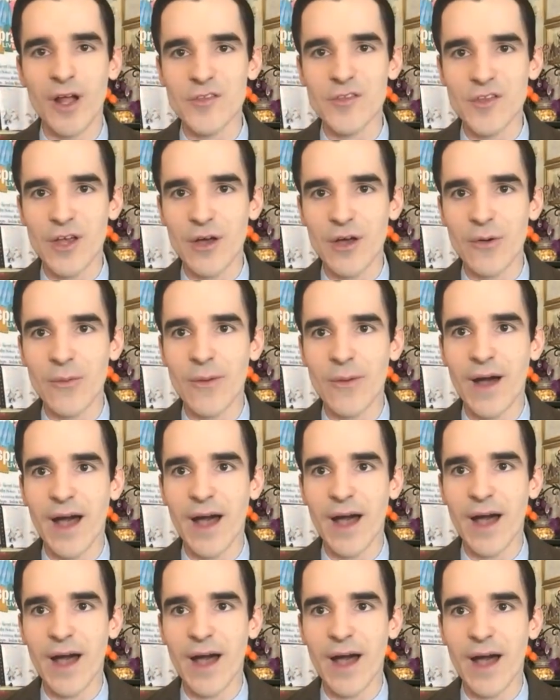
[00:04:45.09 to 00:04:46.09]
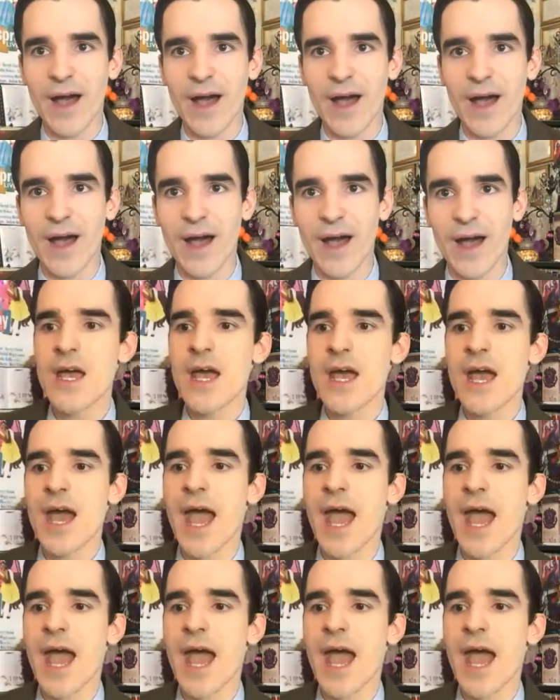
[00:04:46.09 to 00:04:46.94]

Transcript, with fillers: I was in Hairspray